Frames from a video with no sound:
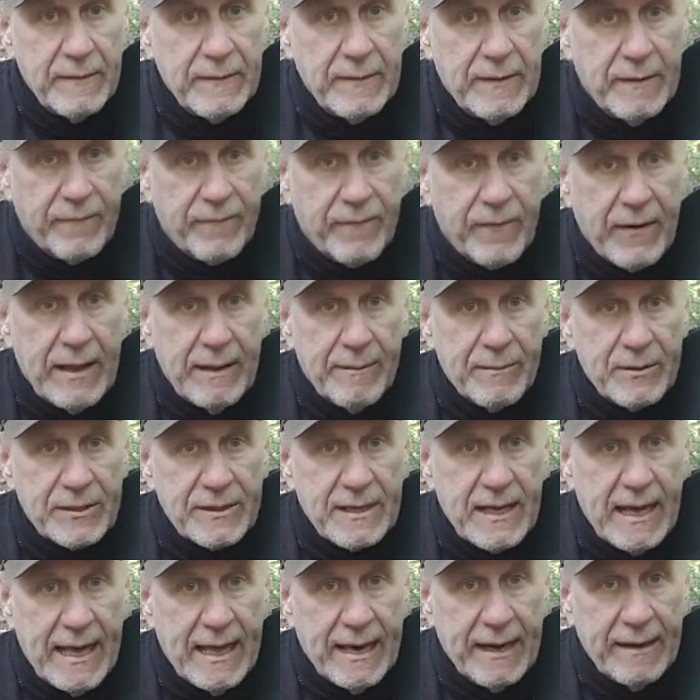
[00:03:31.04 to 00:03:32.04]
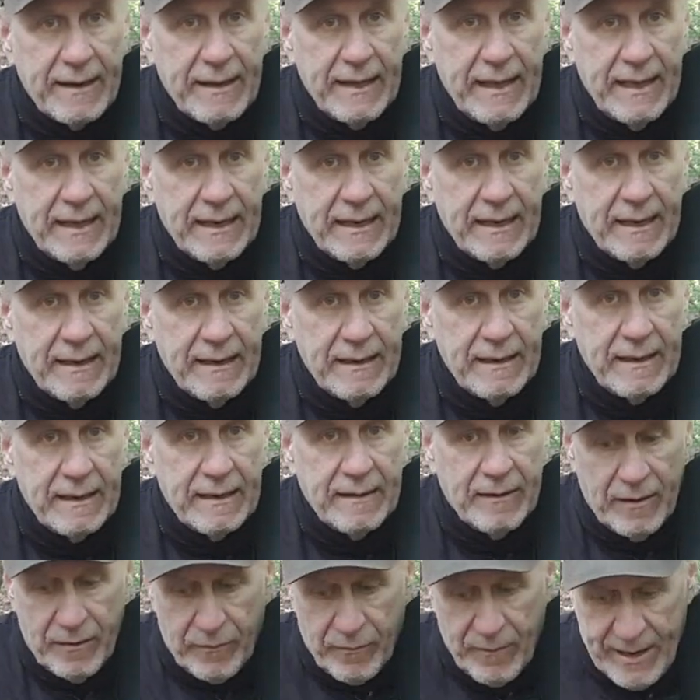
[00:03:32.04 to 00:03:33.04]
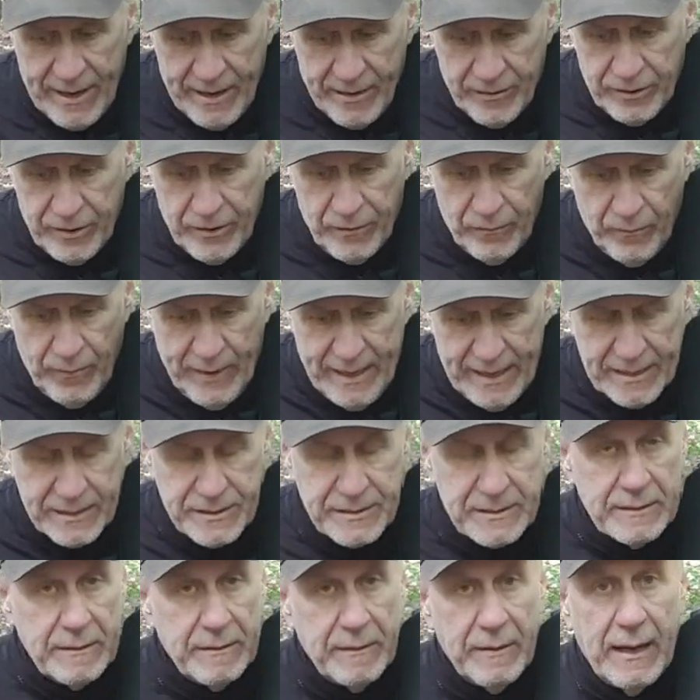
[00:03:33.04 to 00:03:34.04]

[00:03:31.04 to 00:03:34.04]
is kind of in around your waist.